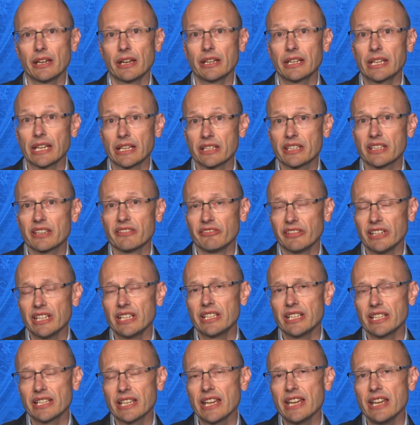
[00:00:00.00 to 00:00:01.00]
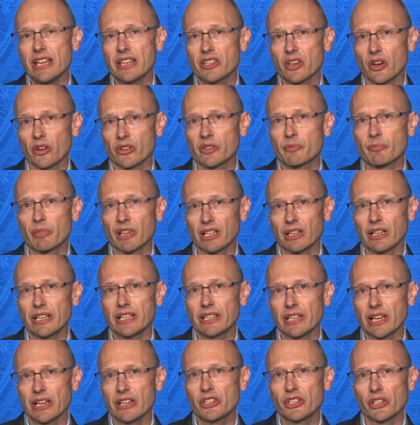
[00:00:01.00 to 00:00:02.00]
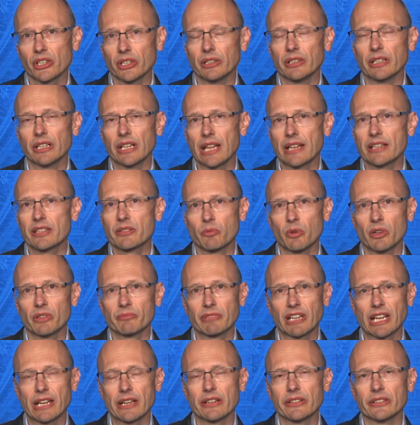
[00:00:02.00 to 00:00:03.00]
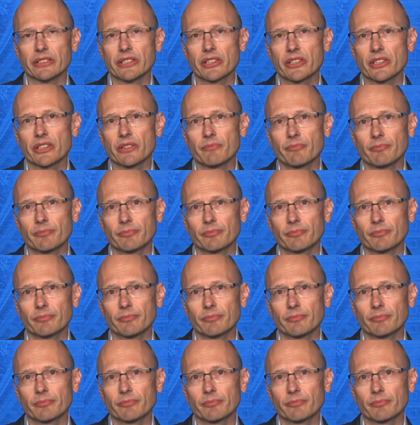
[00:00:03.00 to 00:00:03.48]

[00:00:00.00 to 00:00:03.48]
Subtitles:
against severe disease, hospitalization. That's what counts.